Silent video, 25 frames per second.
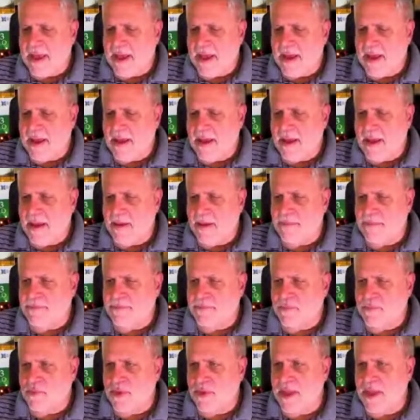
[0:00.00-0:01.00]

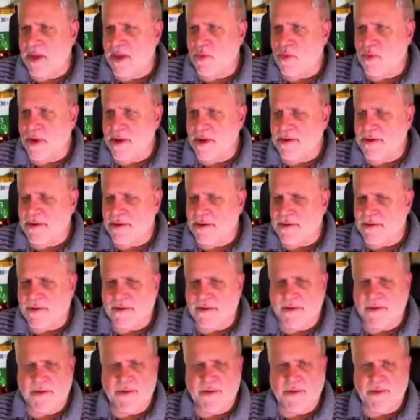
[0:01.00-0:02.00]
what I wanted
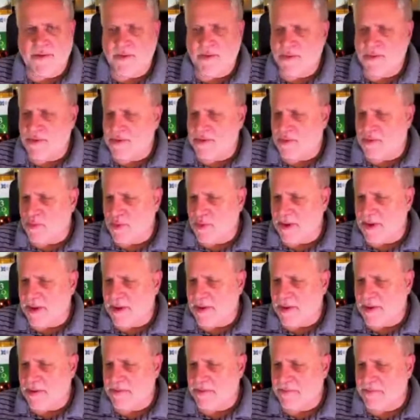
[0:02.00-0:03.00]
to do as
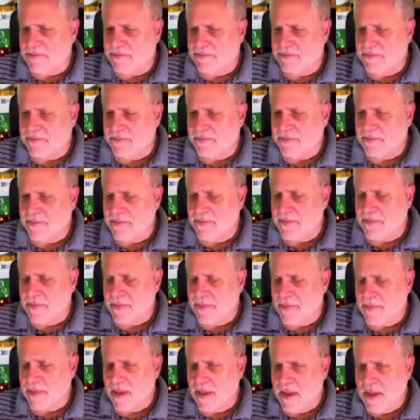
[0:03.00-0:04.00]
well,
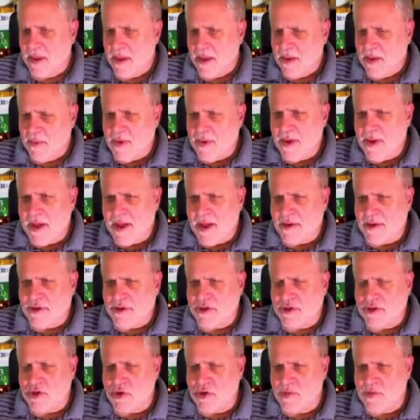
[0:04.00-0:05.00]
I'll
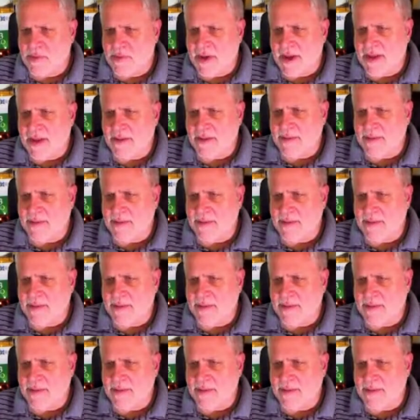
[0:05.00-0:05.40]
show let